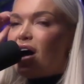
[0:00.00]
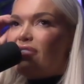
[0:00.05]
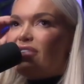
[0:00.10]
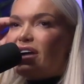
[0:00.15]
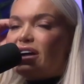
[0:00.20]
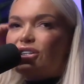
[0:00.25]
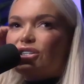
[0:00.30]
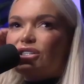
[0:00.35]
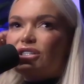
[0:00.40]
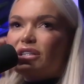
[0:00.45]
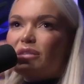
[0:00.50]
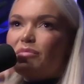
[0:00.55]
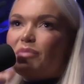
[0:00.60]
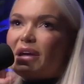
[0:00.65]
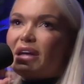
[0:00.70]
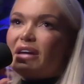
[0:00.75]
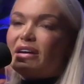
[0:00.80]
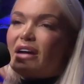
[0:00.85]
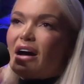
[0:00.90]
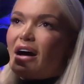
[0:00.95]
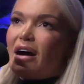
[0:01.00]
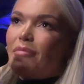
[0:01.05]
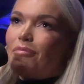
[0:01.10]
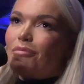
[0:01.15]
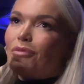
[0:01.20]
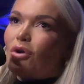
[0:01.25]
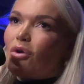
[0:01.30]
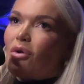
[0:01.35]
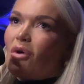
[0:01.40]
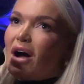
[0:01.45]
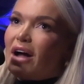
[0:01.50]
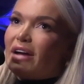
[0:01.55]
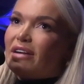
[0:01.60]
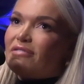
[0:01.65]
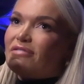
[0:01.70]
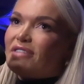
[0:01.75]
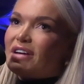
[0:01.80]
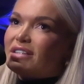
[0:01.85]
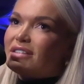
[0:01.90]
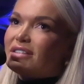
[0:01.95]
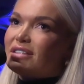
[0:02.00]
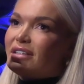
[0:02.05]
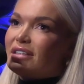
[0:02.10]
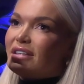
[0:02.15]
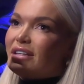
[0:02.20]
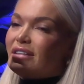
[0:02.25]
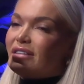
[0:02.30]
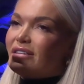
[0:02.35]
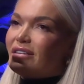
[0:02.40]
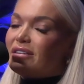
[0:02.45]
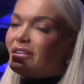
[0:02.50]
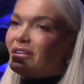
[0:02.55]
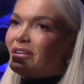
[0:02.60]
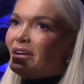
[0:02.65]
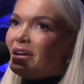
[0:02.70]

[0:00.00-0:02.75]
actually been quite invested in the